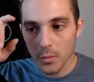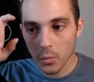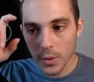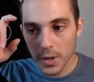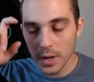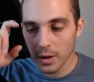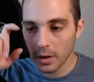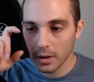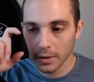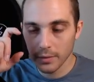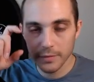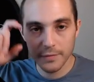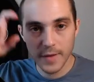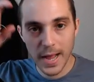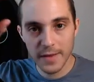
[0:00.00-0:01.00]
We are
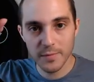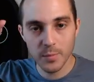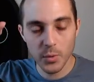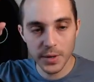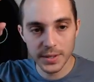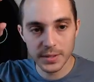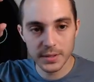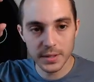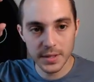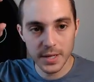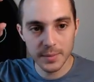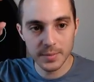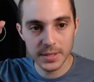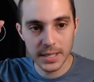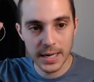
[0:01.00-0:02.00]
5 points to the
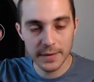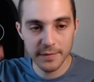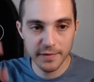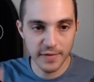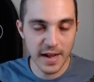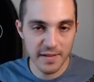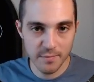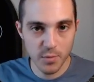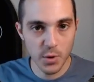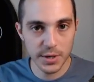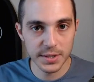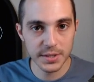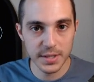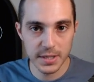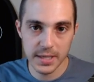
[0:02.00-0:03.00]
upside, 5
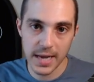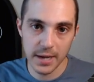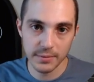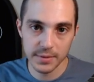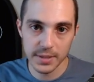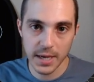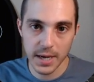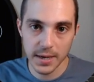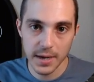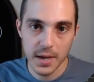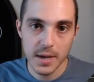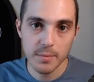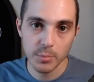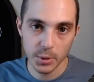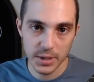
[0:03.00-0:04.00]
points to the downside
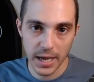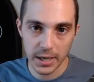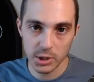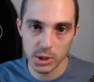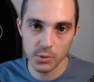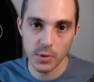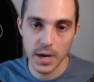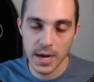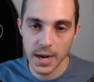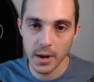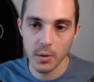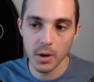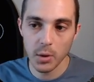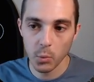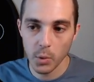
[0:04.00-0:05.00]
protection right
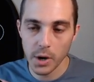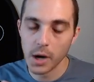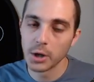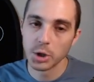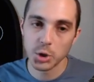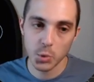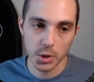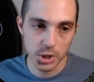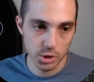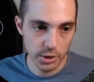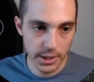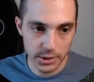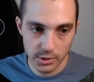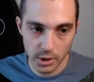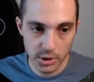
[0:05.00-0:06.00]
now on where our short
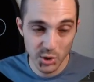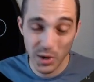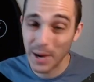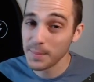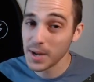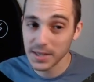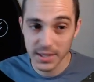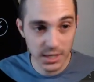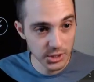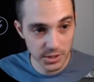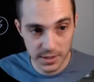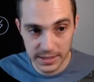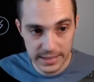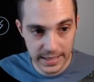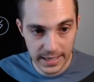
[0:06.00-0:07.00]
strikes are. So I'm not
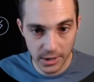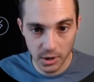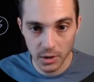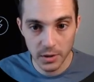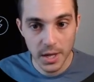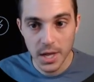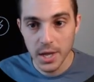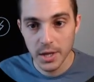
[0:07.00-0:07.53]
touching this thing at all.